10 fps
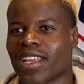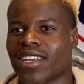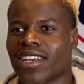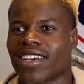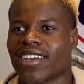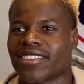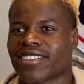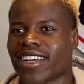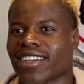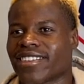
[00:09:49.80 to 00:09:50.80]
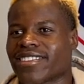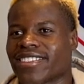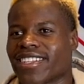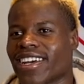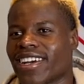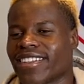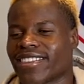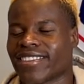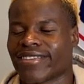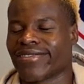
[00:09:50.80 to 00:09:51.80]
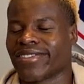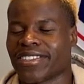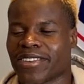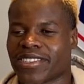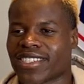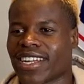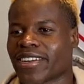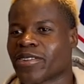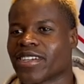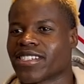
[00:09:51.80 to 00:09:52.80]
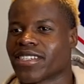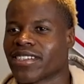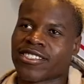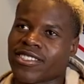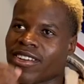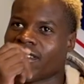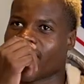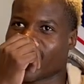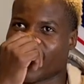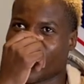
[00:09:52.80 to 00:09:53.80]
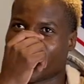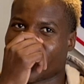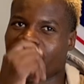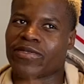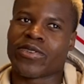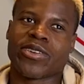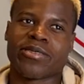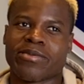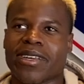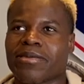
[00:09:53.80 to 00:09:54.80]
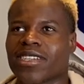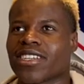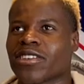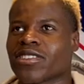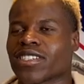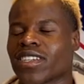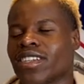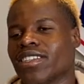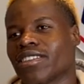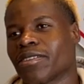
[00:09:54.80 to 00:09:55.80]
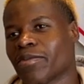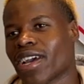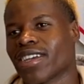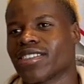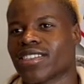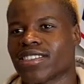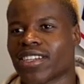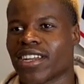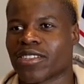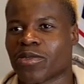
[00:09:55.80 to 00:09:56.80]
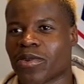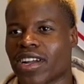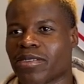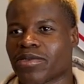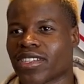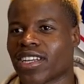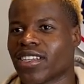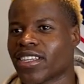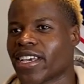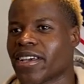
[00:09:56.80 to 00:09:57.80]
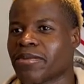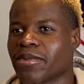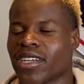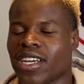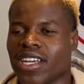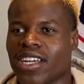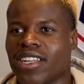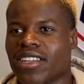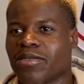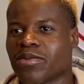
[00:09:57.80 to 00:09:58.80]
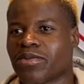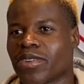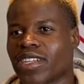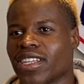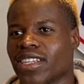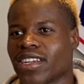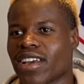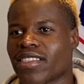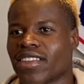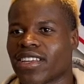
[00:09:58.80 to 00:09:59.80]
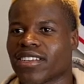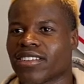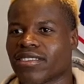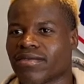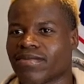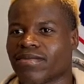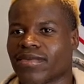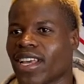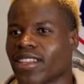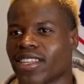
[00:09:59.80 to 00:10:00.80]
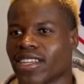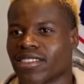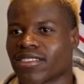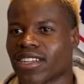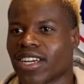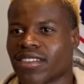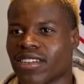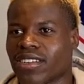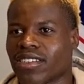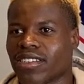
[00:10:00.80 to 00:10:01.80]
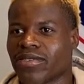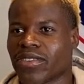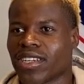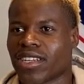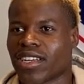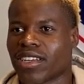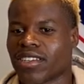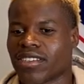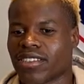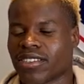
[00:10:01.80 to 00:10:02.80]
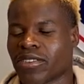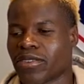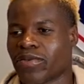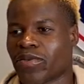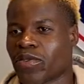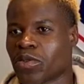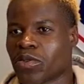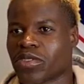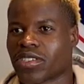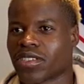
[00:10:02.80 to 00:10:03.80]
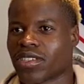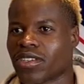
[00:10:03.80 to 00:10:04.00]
Yeah, it's like, it's not, it's not crazy. So I think the food, maybe, because, back in Tanzania, to where I was staying in camp, there was really nothing inside there. Even you know, fruits. You